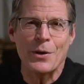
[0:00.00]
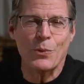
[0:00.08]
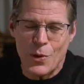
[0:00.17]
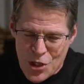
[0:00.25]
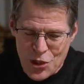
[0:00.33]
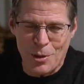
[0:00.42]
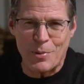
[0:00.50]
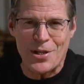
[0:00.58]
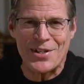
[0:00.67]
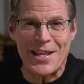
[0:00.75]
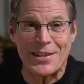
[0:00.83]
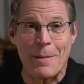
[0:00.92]
We should
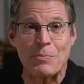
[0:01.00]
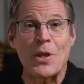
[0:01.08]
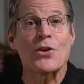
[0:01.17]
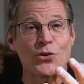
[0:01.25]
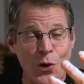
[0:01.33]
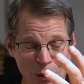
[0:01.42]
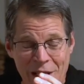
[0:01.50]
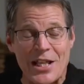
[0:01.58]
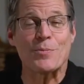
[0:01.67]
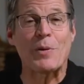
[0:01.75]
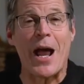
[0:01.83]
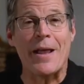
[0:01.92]
appreciate them. So
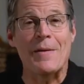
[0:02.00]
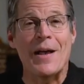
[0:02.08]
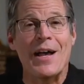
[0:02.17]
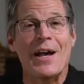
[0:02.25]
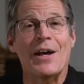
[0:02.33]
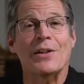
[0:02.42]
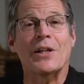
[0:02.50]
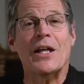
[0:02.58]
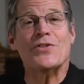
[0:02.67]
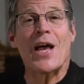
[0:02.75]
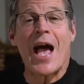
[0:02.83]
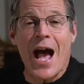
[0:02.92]
let's pray.
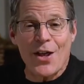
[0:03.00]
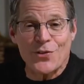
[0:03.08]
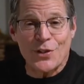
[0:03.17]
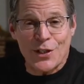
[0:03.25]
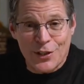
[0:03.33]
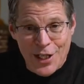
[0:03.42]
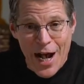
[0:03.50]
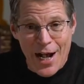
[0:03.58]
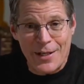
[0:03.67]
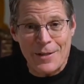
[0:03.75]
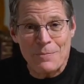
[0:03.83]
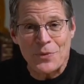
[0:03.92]
Let's ask
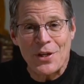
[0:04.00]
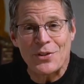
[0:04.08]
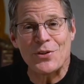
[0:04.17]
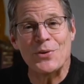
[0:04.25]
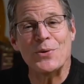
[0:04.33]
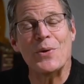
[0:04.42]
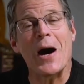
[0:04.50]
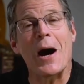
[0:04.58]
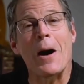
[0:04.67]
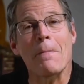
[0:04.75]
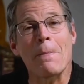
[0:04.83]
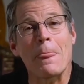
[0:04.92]
God to
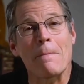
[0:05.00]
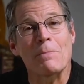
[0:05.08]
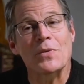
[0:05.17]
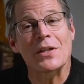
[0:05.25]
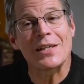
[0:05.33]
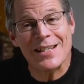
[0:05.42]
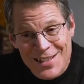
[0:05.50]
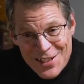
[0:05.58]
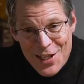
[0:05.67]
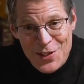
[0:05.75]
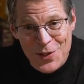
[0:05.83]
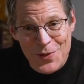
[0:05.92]

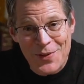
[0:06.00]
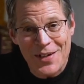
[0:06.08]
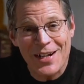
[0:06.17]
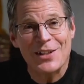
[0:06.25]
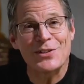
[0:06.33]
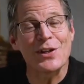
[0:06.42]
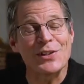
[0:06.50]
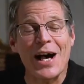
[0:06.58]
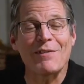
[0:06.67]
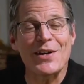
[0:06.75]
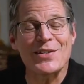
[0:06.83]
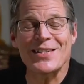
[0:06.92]
continue to
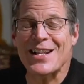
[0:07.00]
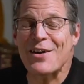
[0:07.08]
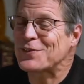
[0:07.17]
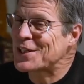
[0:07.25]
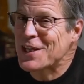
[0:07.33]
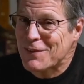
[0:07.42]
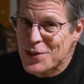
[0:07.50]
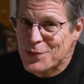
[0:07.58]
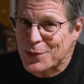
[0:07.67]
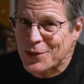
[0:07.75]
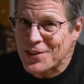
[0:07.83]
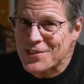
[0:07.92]
love us enough to give
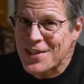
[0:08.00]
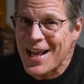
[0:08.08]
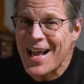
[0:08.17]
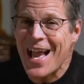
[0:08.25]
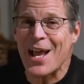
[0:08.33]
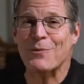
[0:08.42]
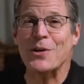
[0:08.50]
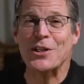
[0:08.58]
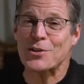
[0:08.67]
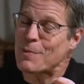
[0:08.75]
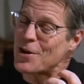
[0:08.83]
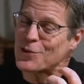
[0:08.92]
us rules. And
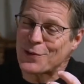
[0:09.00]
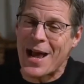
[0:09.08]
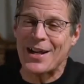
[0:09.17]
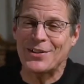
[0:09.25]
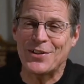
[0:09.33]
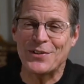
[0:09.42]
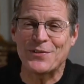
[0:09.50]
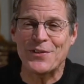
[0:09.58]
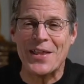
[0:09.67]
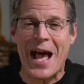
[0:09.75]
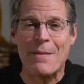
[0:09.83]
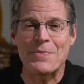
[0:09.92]
we'll express gratitude
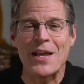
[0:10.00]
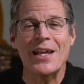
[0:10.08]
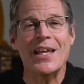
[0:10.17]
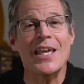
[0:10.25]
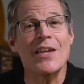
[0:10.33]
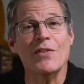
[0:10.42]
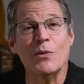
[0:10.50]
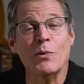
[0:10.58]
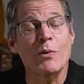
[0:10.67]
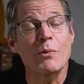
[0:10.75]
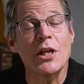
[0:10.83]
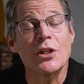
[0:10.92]
for that, even
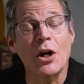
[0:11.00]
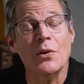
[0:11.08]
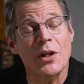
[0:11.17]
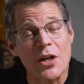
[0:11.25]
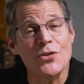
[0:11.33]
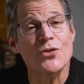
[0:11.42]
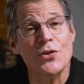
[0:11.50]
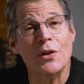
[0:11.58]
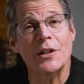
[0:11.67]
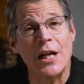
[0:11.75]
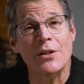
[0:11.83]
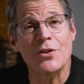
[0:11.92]
when we don't
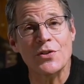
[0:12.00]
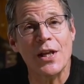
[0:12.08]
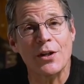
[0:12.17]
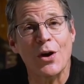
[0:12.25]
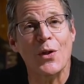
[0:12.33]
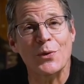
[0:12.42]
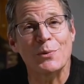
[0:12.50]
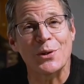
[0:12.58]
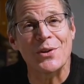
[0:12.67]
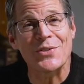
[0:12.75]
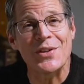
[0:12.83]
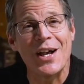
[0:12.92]
necessarily understand all the
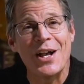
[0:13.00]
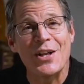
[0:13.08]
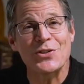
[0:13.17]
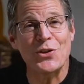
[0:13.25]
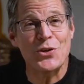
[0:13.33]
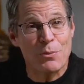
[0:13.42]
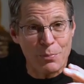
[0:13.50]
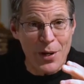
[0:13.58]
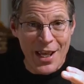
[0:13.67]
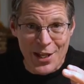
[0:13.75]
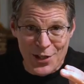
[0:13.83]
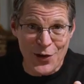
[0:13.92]
rules. So you
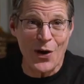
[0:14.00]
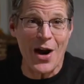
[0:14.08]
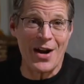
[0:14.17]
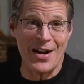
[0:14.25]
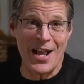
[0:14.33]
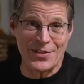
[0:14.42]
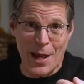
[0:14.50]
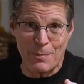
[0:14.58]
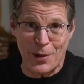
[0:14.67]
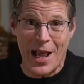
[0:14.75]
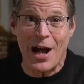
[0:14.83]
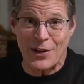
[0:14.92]
pray in your heart as I
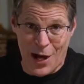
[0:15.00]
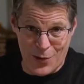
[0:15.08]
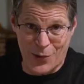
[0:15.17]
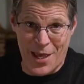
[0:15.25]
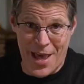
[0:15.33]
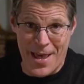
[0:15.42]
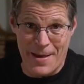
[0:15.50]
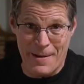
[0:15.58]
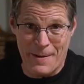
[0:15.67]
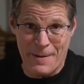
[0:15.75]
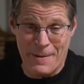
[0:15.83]
pray out loud, okay?